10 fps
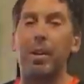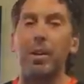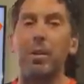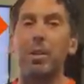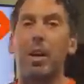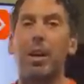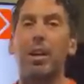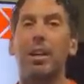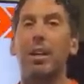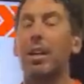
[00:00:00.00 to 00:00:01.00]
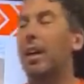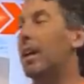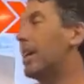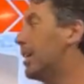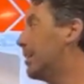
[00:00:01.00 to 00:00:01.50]
here in Utah,
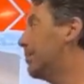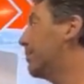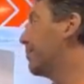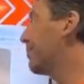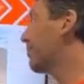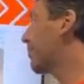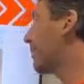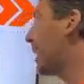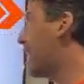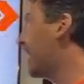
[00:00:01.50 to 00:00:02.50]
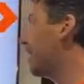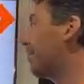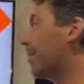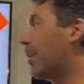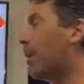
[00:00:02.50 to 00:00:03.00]

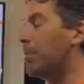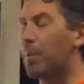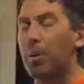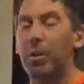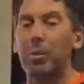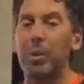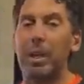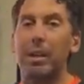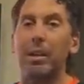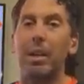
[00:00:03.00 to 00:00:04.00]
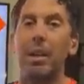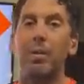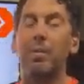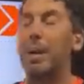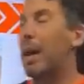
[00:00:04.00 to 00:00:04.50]
and all Memorial Day weekend
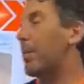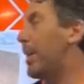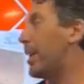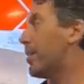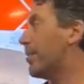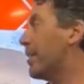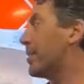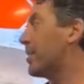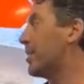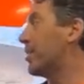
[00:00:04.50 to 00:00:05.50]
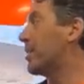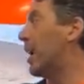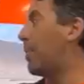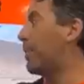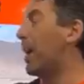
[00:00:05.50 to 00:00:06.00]
we've been out there. This is
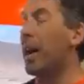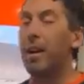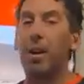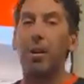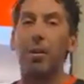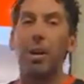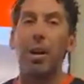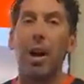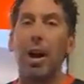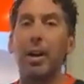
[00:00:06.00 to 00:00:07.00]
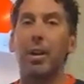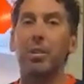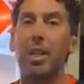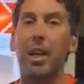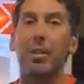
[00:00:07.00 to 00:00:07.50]
up in Idaho
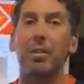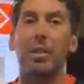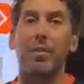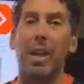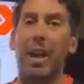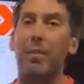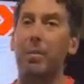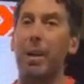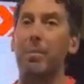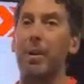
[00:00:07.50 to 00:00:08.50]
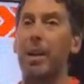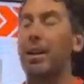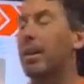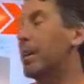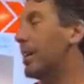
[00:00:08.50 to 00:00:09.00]
sand dunes. If you haven't been up
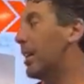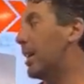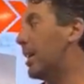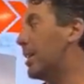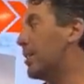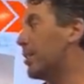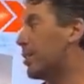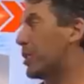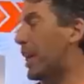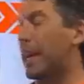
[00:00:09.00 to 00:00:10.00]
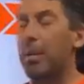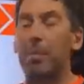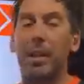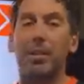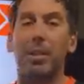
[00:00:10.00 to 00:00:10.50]
there, you should check out
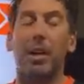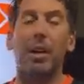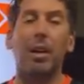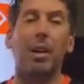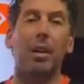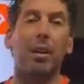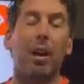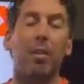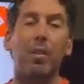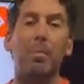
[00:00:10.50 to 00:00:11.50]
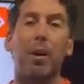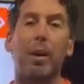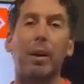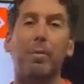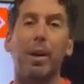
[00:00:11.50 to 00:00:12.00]
Mike's RV
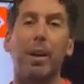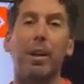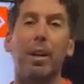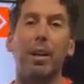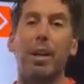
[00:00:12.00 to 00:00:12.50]
park up there